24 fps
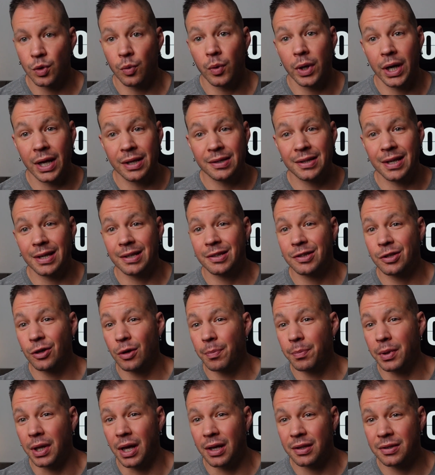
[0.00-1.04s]
When I say
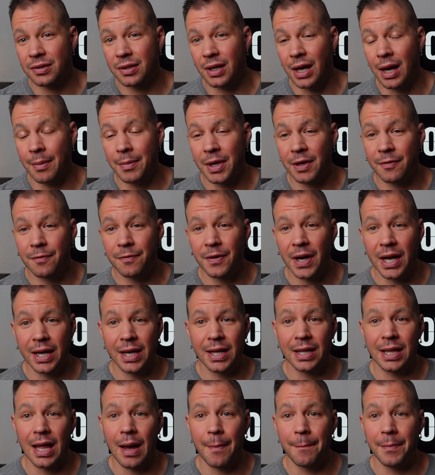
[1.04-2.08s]
surplus, I mean
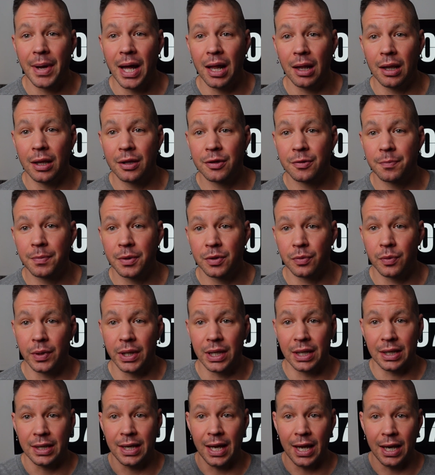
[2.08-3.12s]
finding that balance
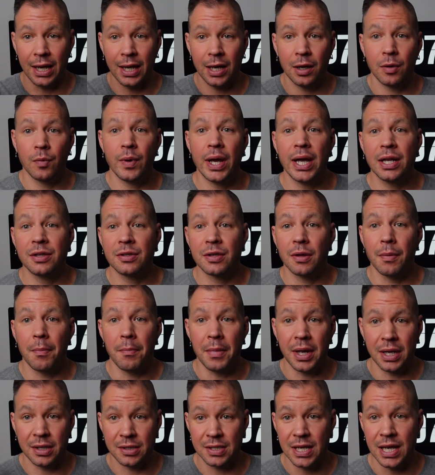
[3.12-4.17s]
between gaining weight,
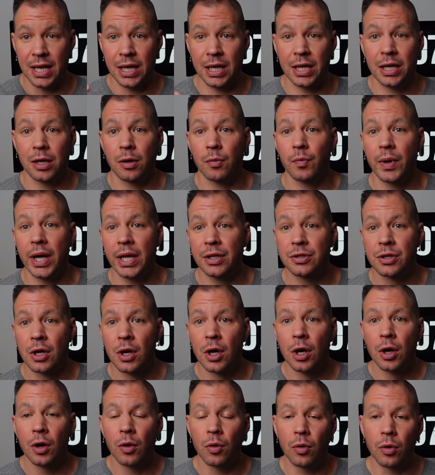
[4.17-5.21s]
maintaining your weight,
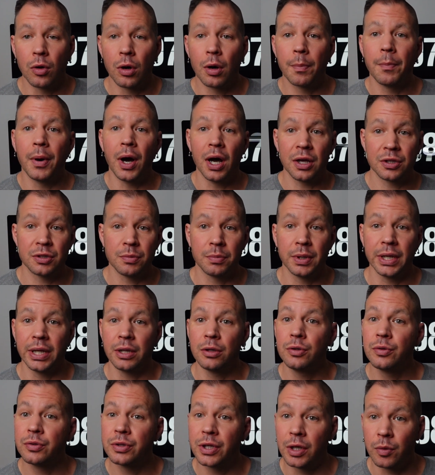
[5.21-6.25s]
or possibly
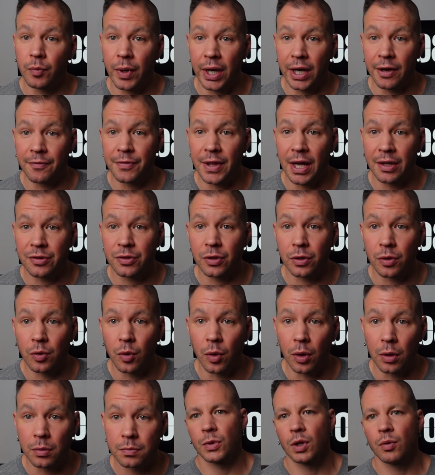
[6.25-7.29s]
losing weight if that's your
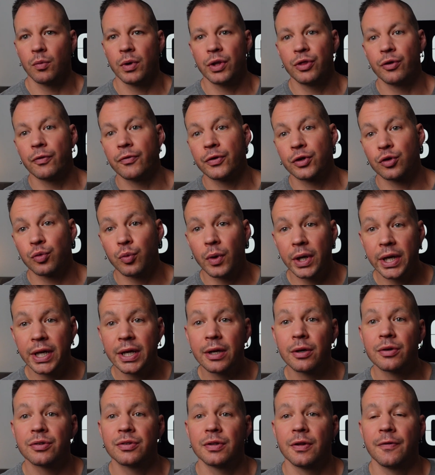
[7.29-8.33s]
goal. With over 20
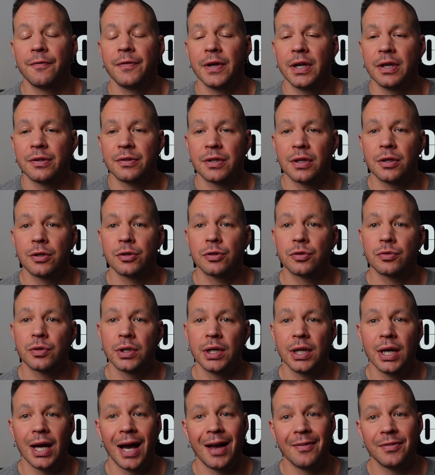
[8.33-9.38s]
years in the fitness
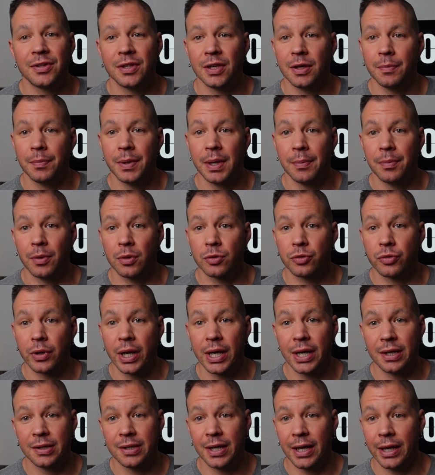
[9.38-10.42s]
industry, I've seen people
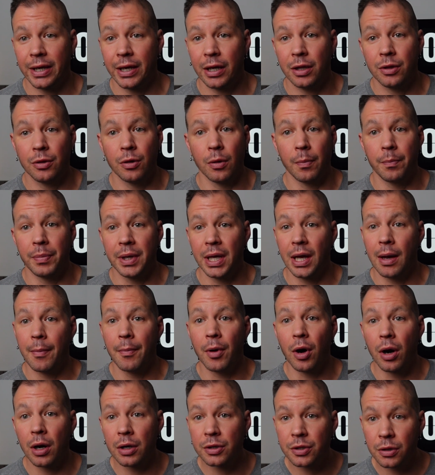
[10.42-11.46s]
try to take in their
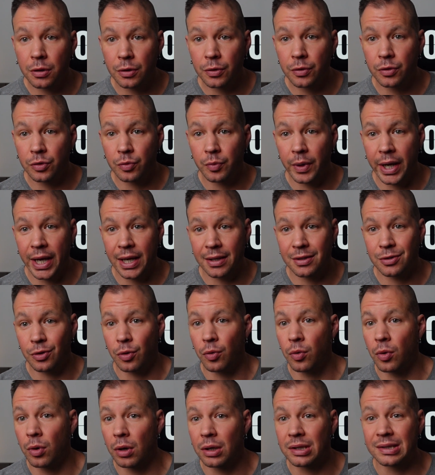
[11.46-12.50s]
BMR to lose weight
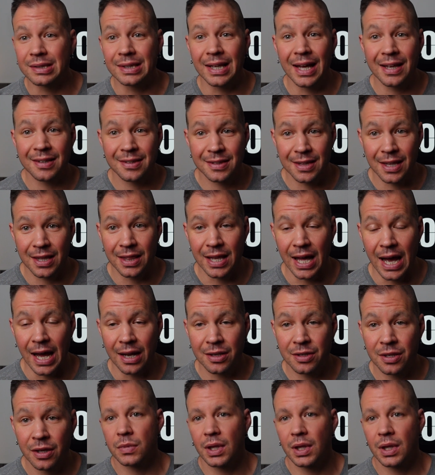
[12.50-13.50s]
or less than that.